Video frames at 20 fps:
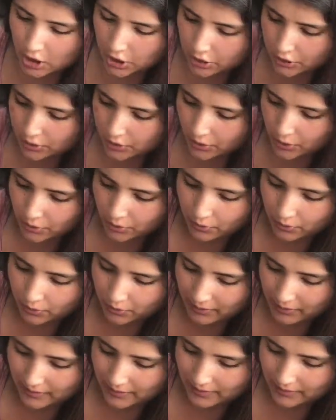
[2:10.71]

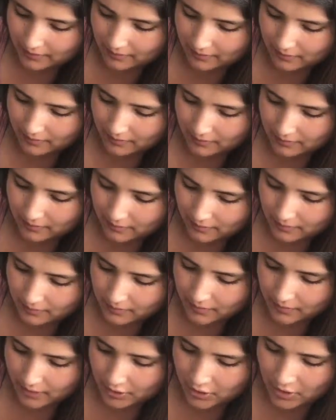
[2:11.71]
So
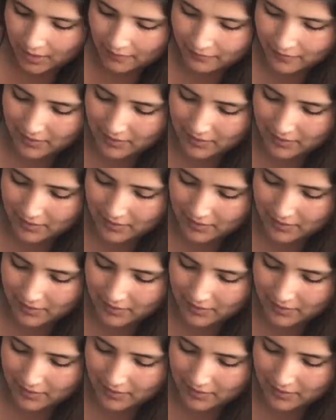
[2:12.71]
you have